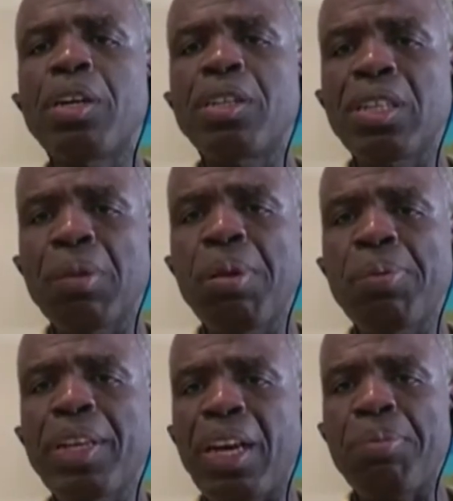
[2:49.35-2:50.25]
until
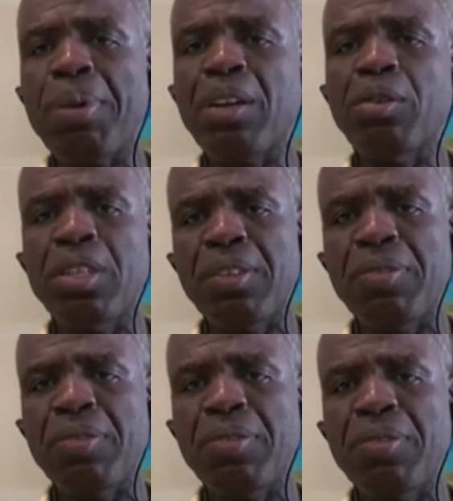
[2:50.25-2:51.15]
people get back on
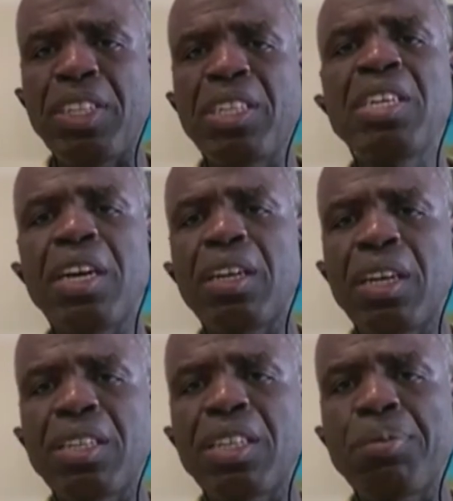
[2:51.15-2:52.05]
their feet
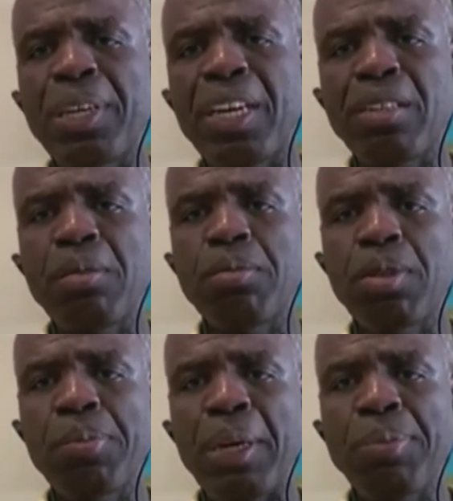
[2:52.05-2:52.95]
and, and can begin to,
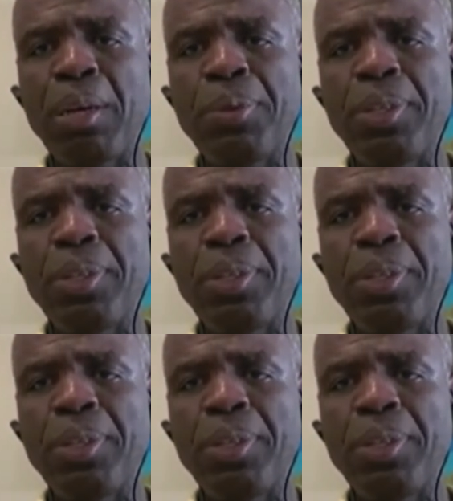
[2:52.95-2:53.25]
to make